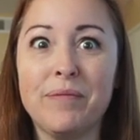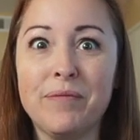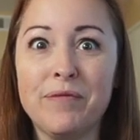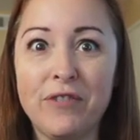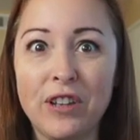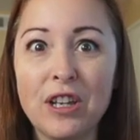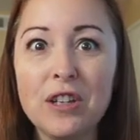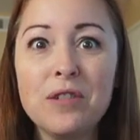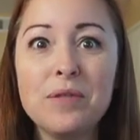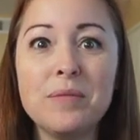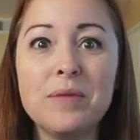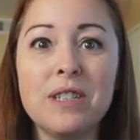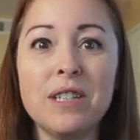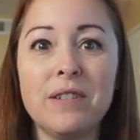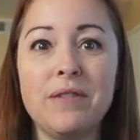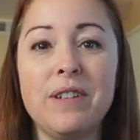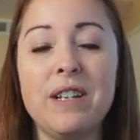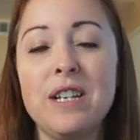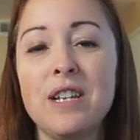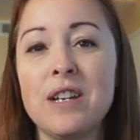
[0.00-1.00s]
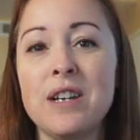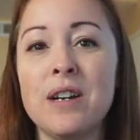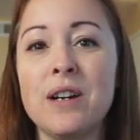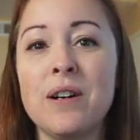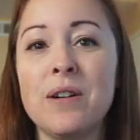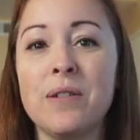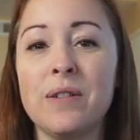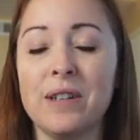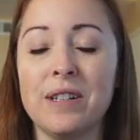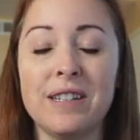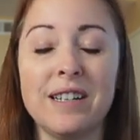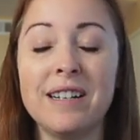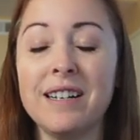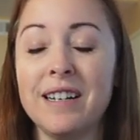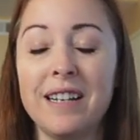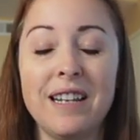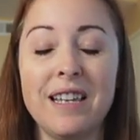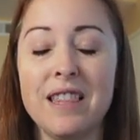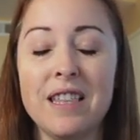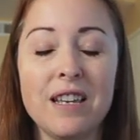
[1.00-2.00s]
filmed a video or done
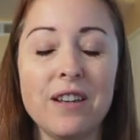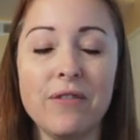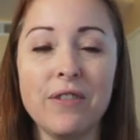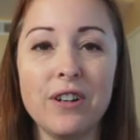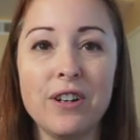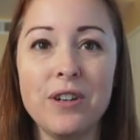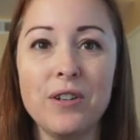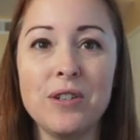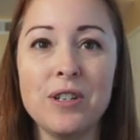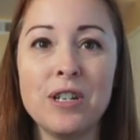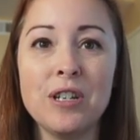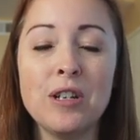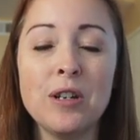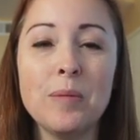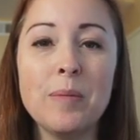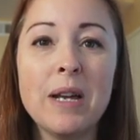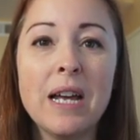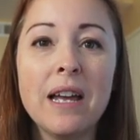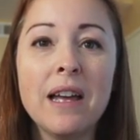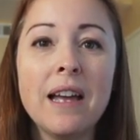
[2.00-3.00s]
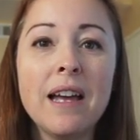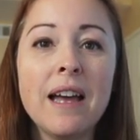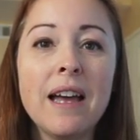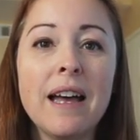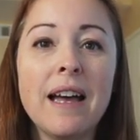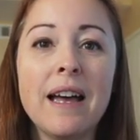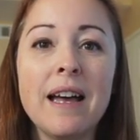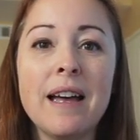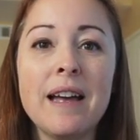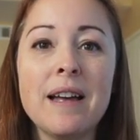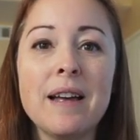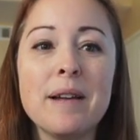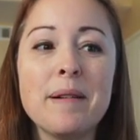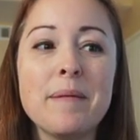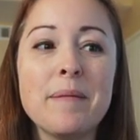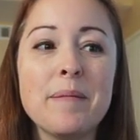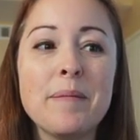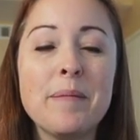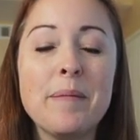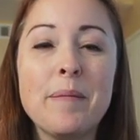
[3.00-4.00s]
anything for YouTube,
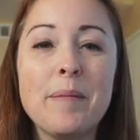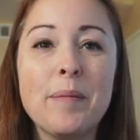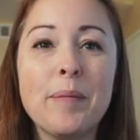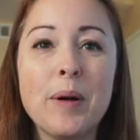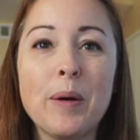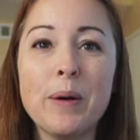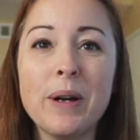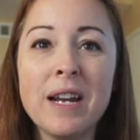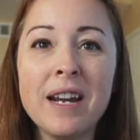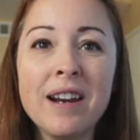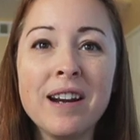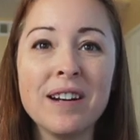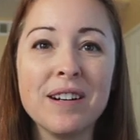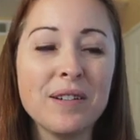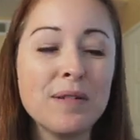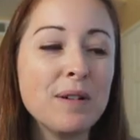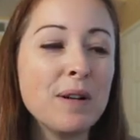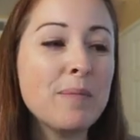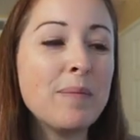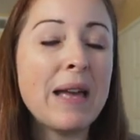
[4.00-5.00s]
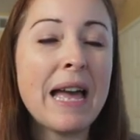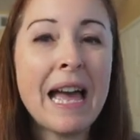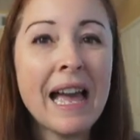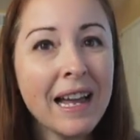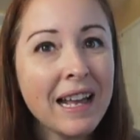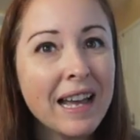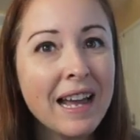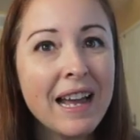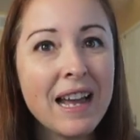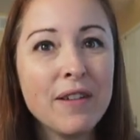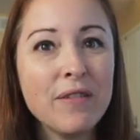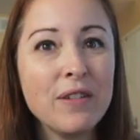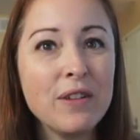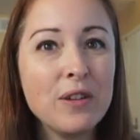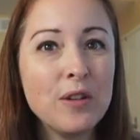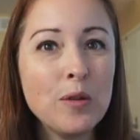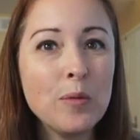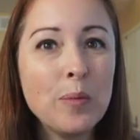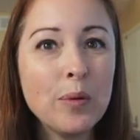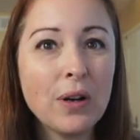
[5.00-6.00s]
but we're here, we're back. I have a
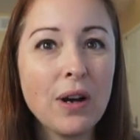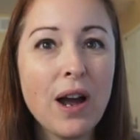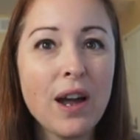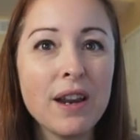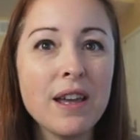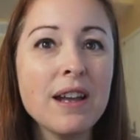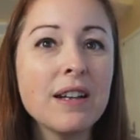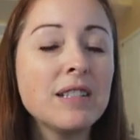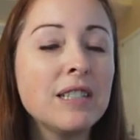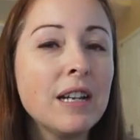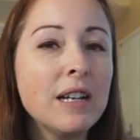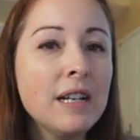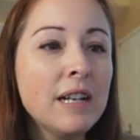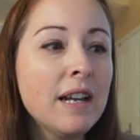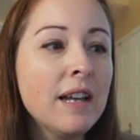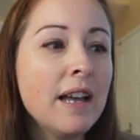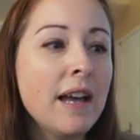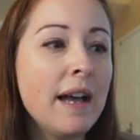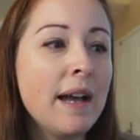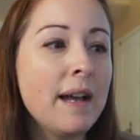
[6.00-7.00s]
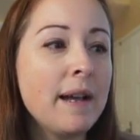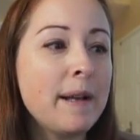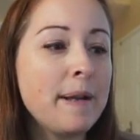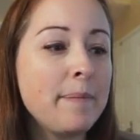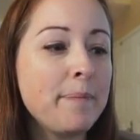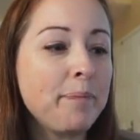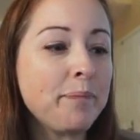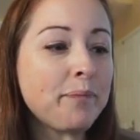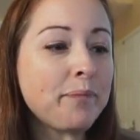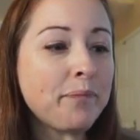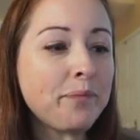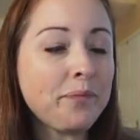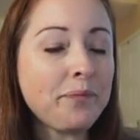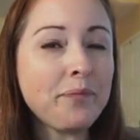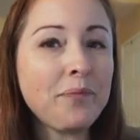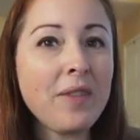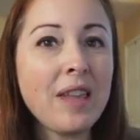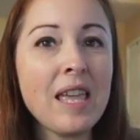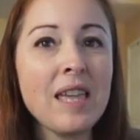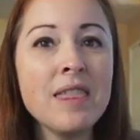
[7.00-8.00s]
new product.
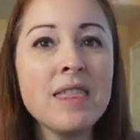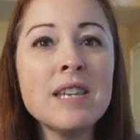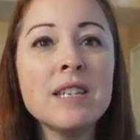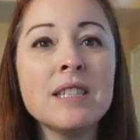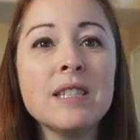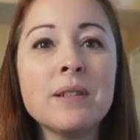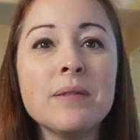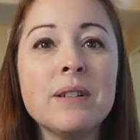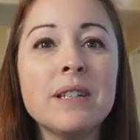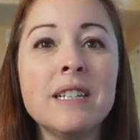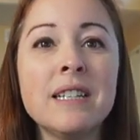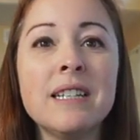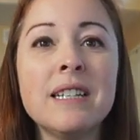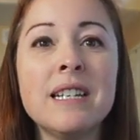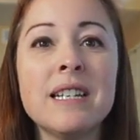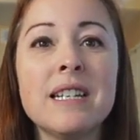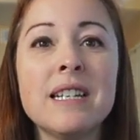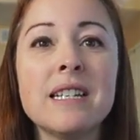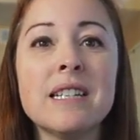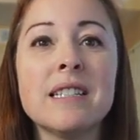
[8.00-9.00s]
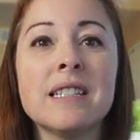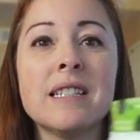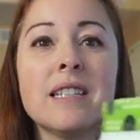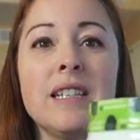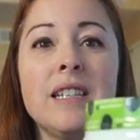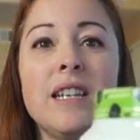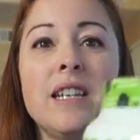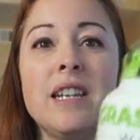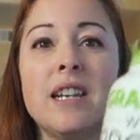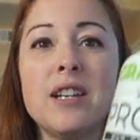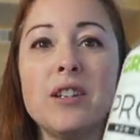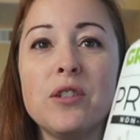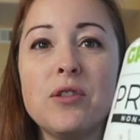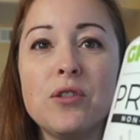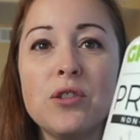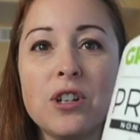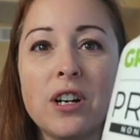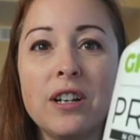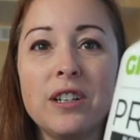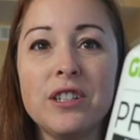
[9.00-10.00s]
This one is the
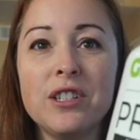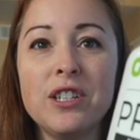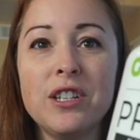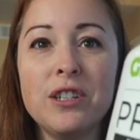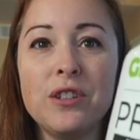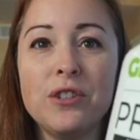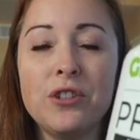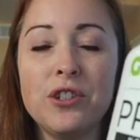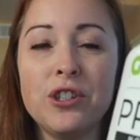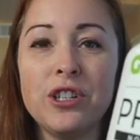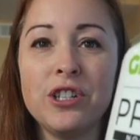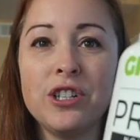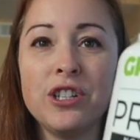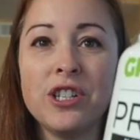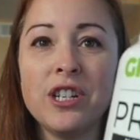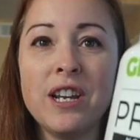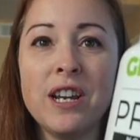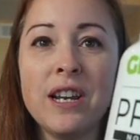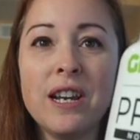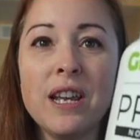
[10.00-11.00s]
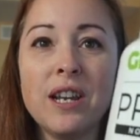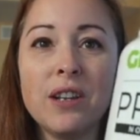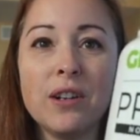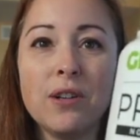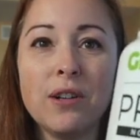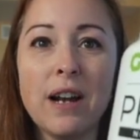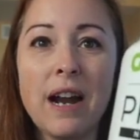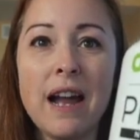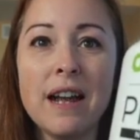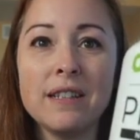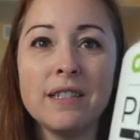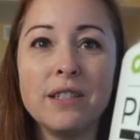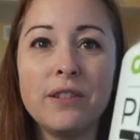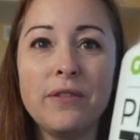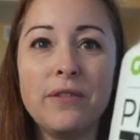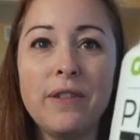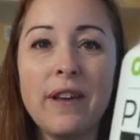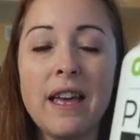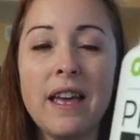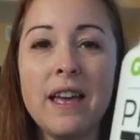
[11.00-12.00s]
Nutrology Nutrition
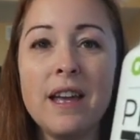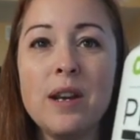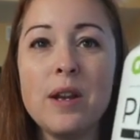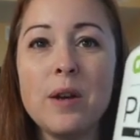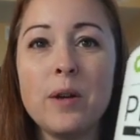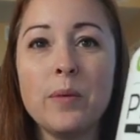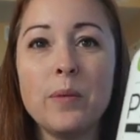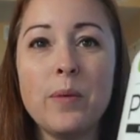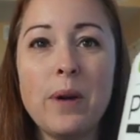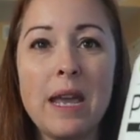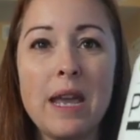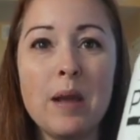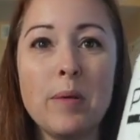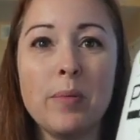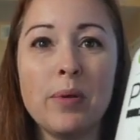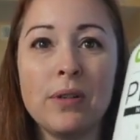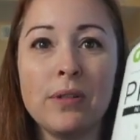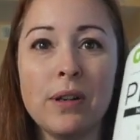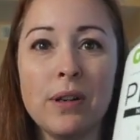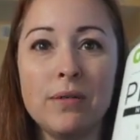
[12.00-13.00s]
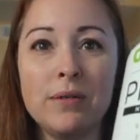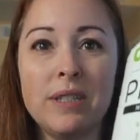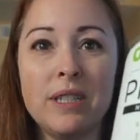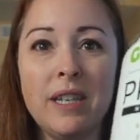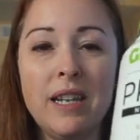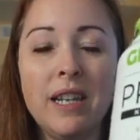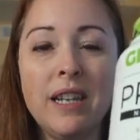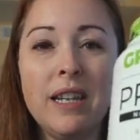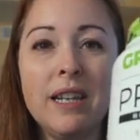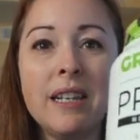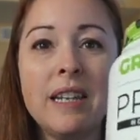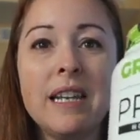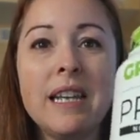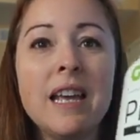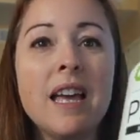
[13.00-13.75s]
grass-fed whey protein.